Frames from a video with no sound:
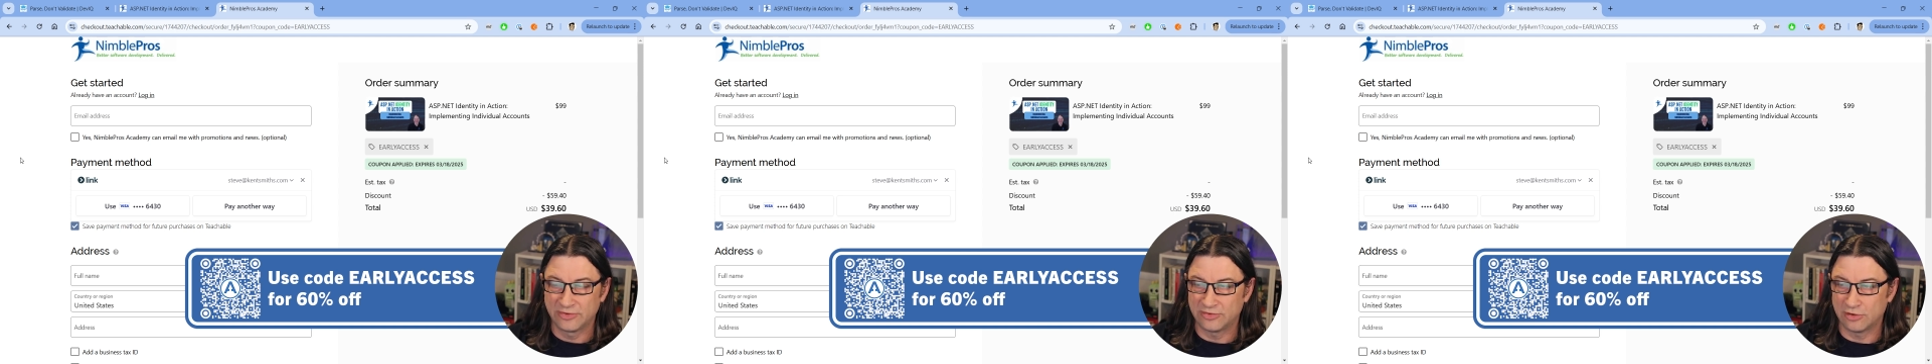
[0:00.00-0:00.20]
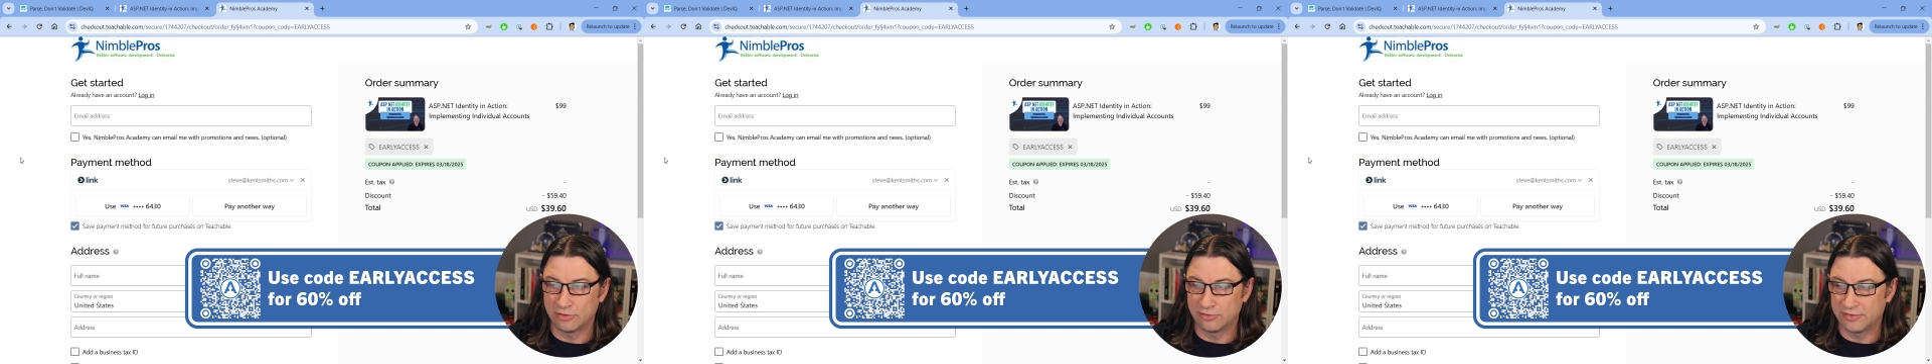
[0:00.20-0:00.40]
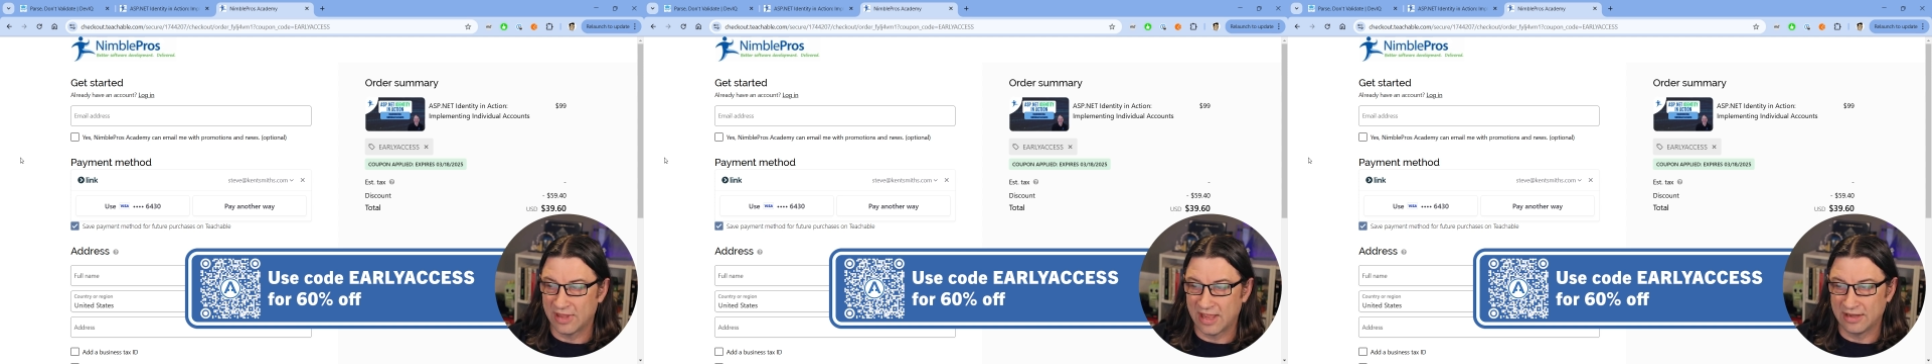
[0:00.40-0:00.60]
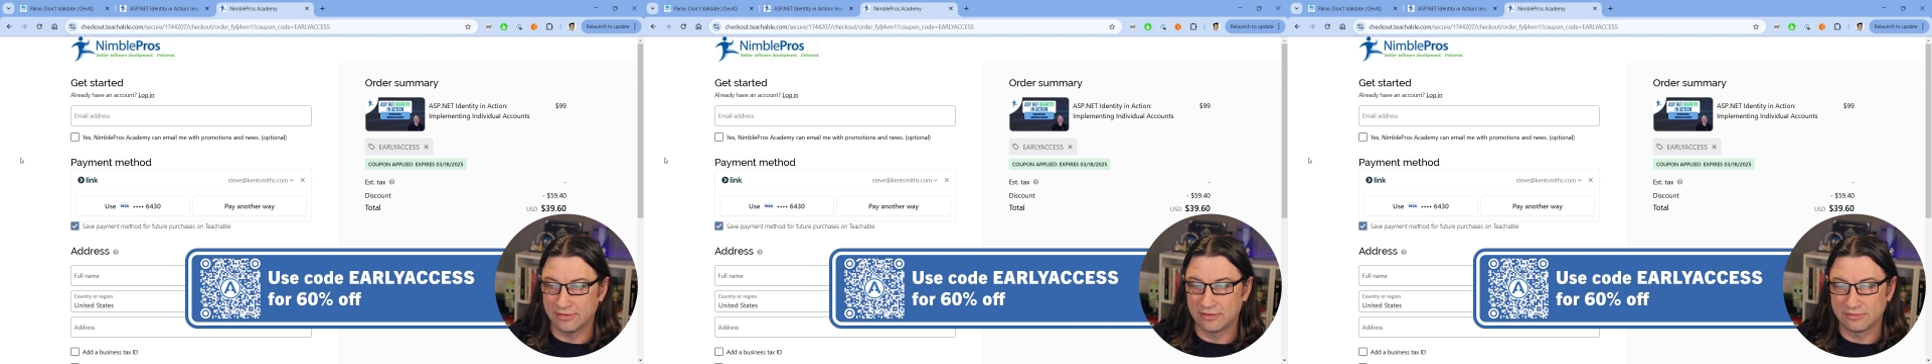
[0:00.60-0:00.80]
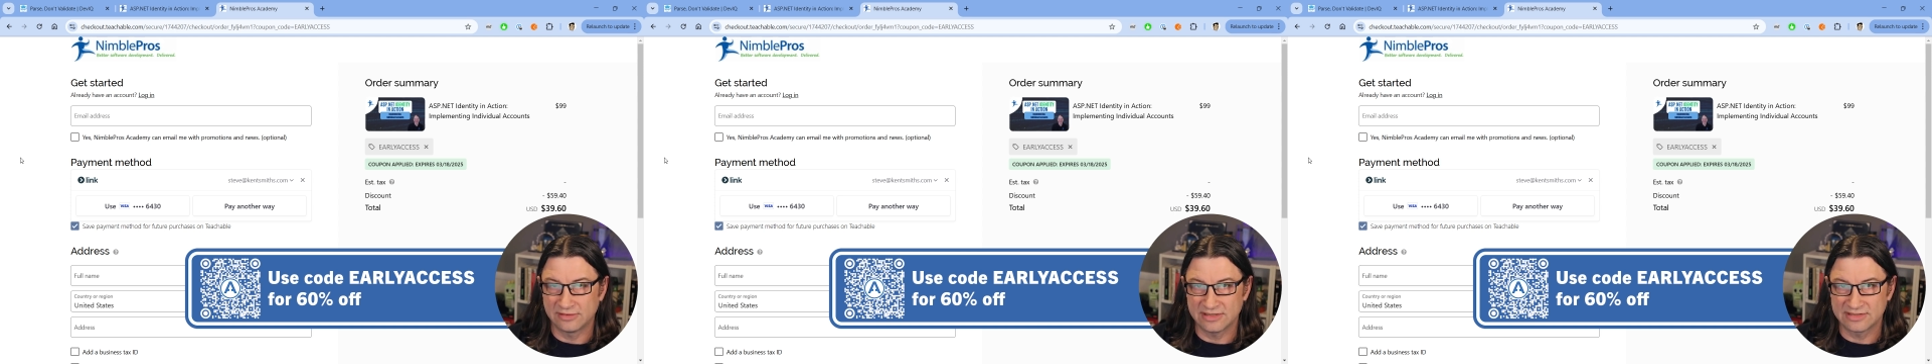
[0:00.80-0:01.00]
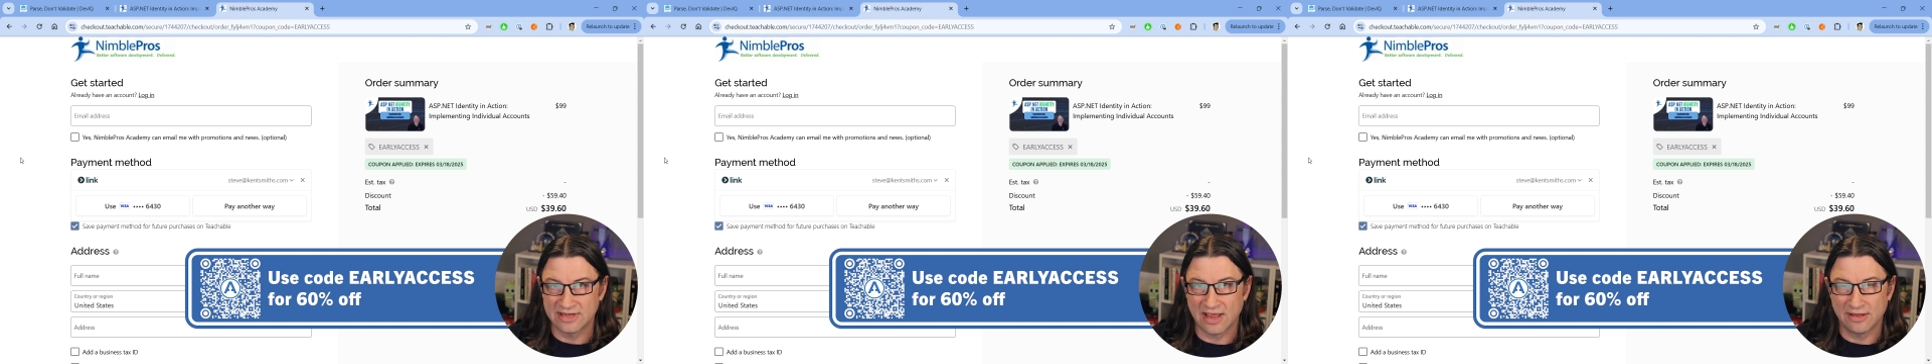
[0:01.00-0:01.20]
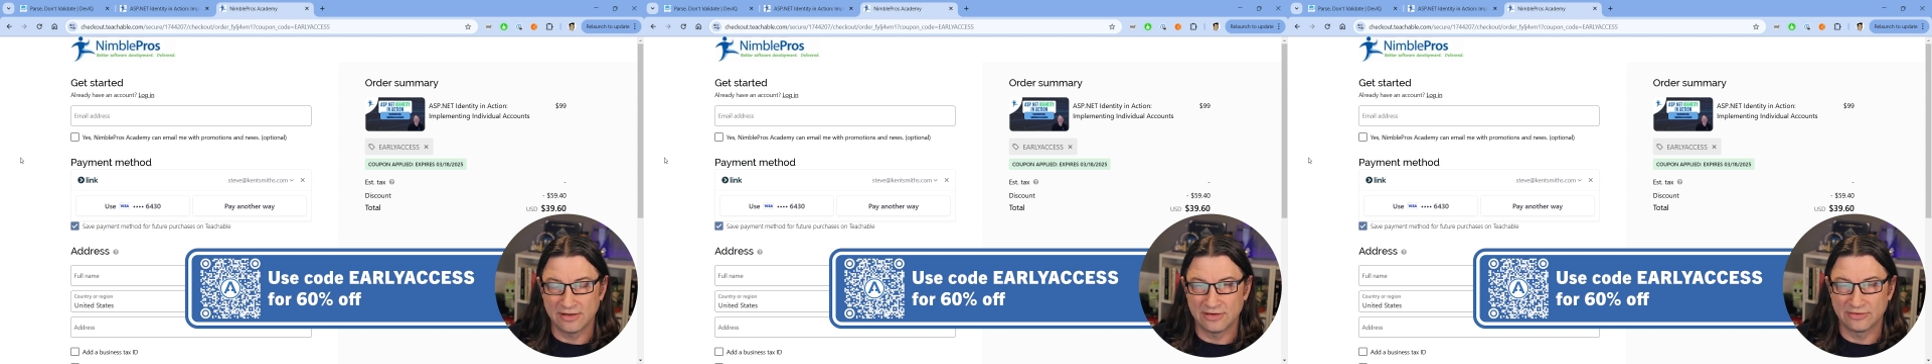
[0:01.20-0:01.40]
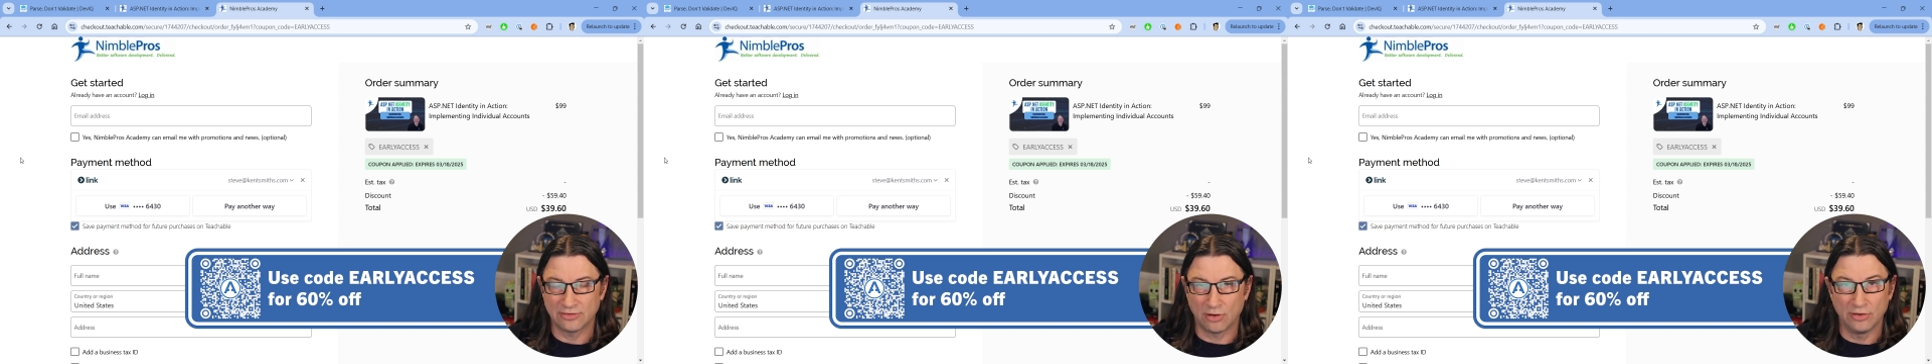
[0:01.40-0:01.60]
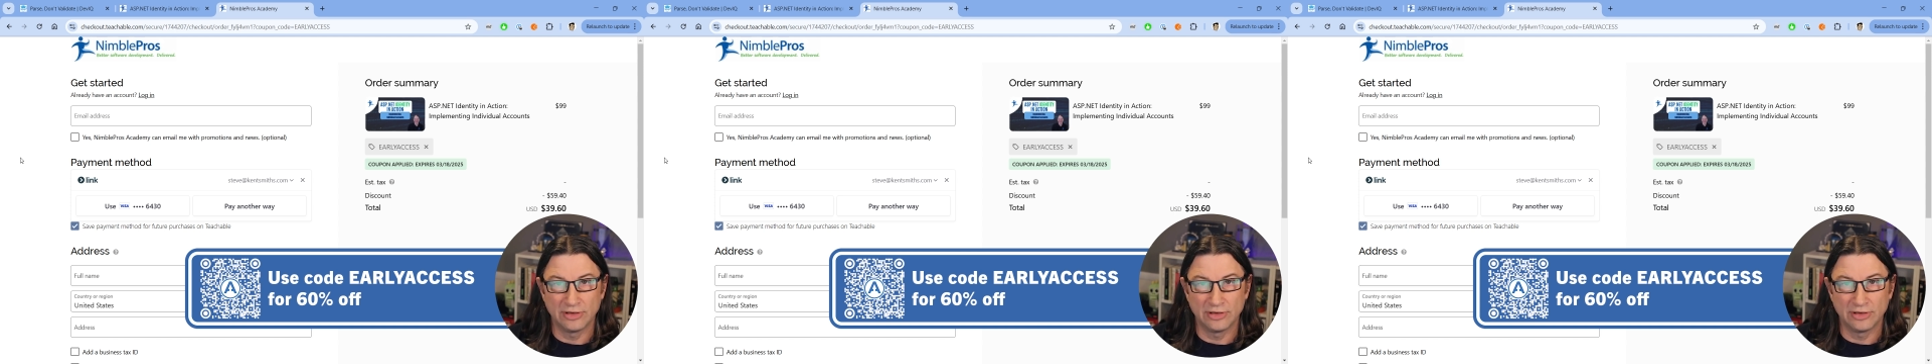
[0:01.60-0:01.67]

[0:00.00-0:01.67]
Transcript: So that discount is